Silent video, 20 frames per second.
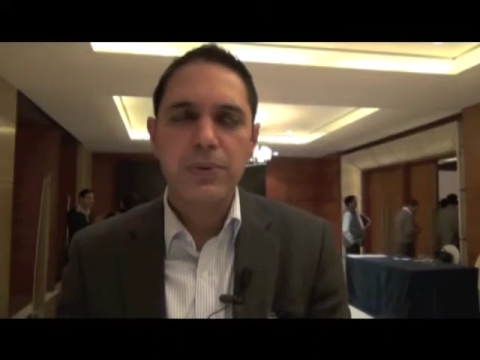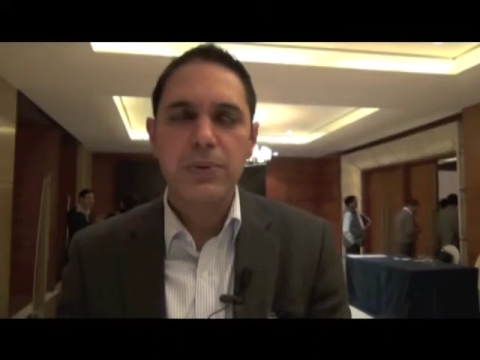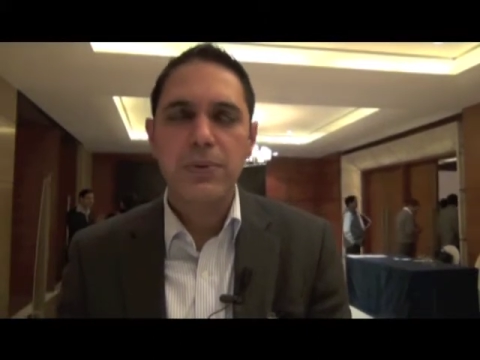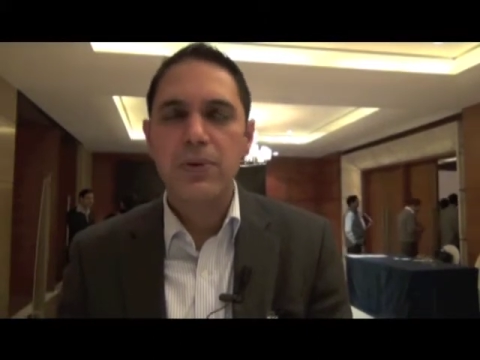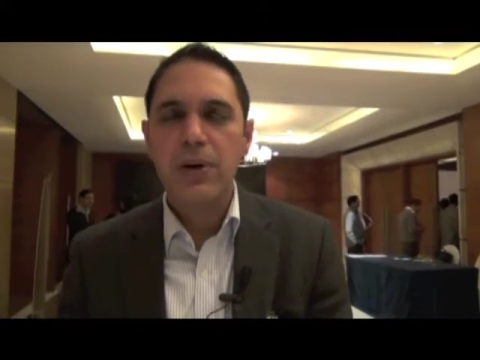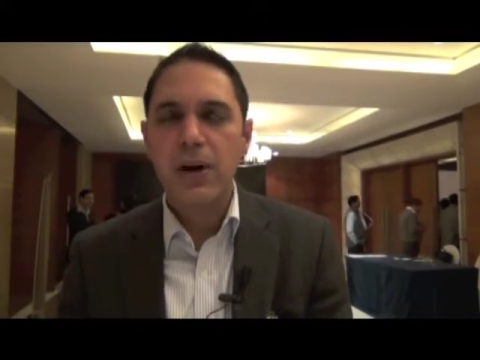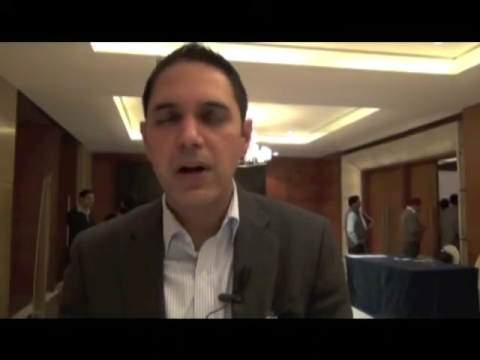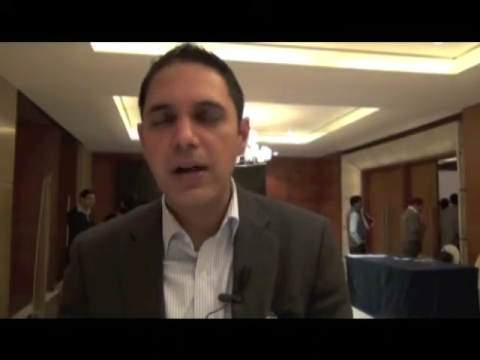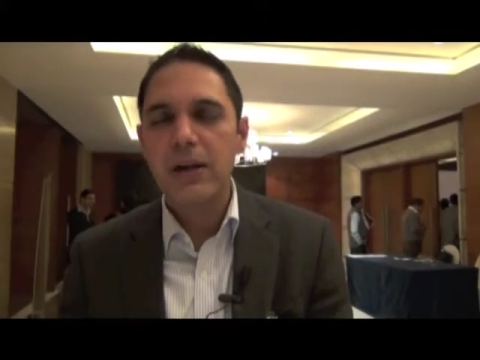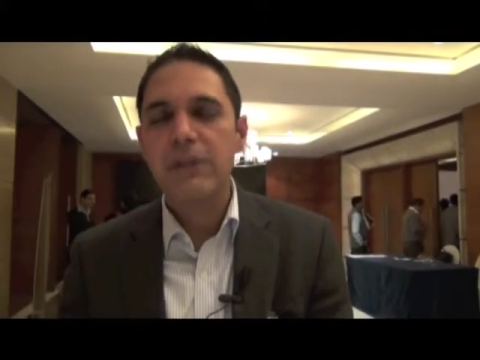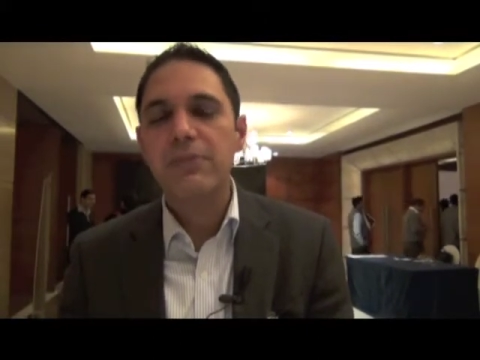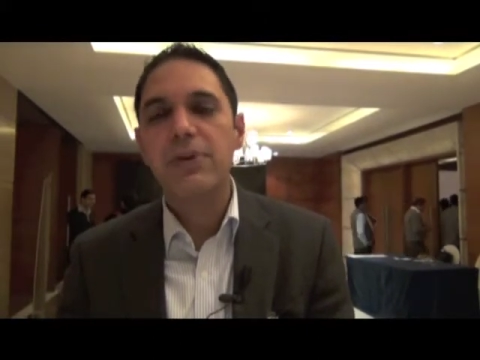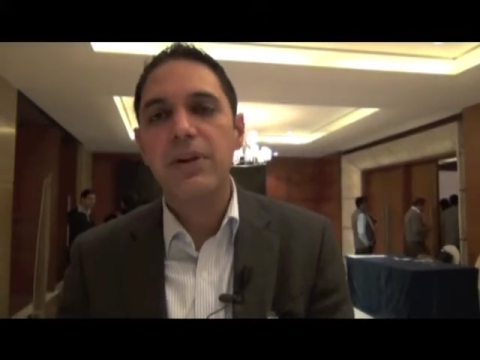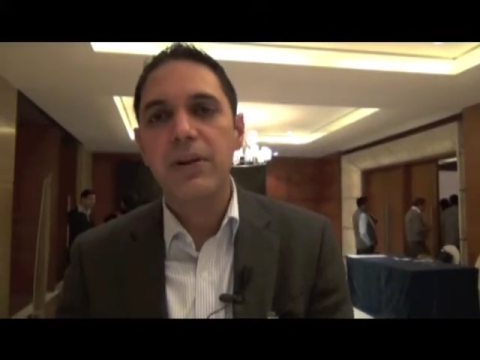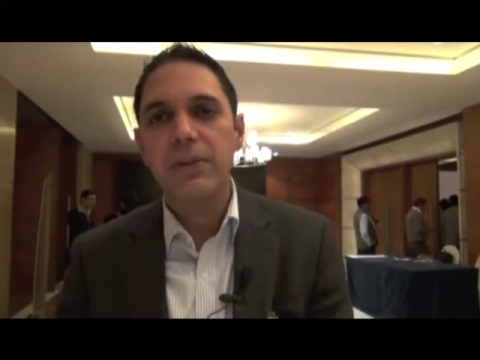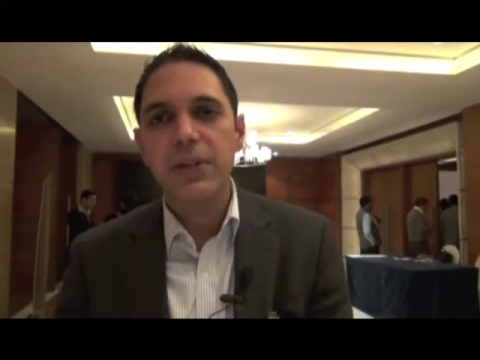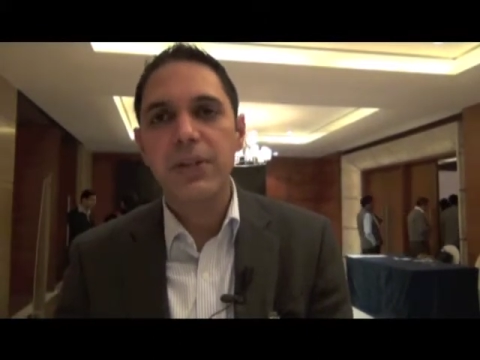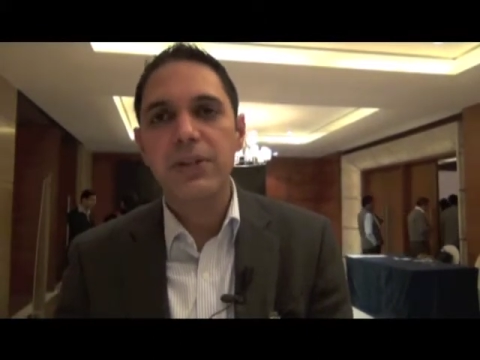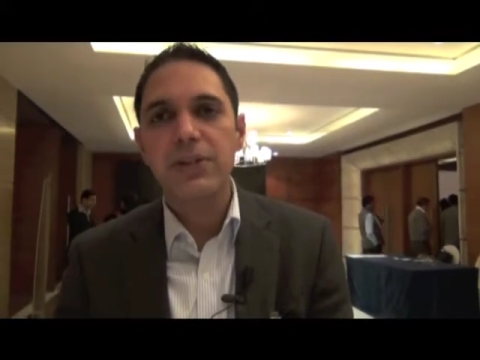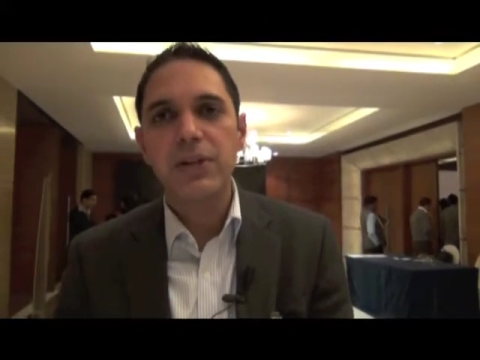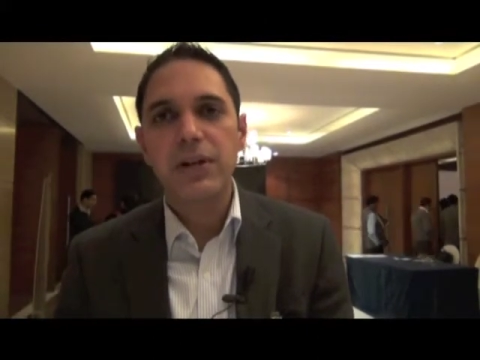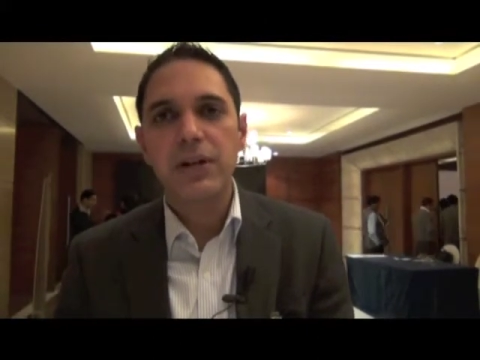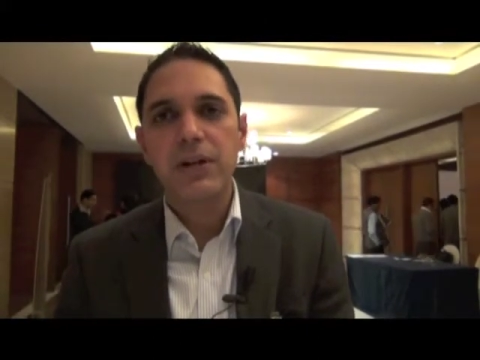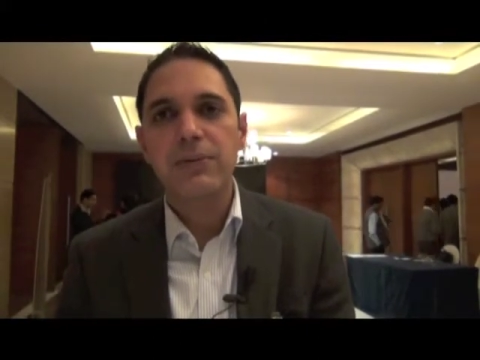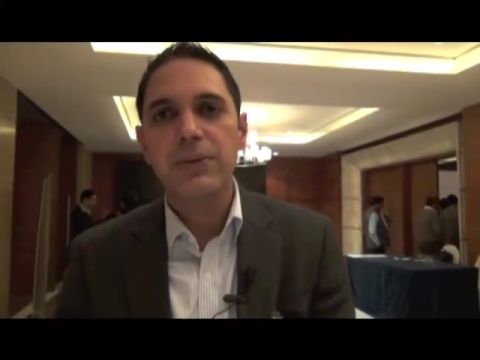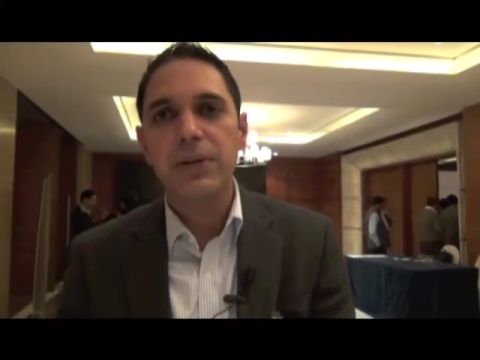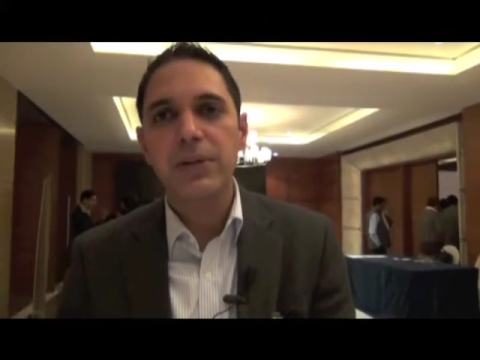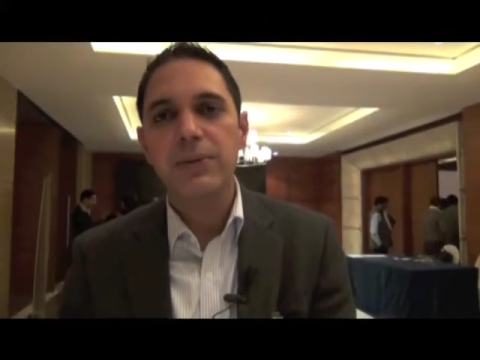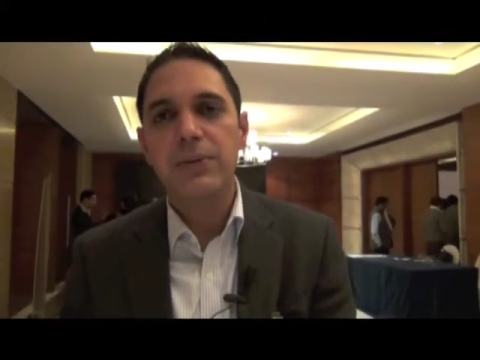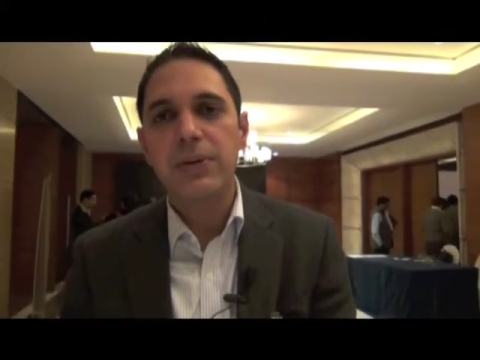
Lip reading: who are from that geography,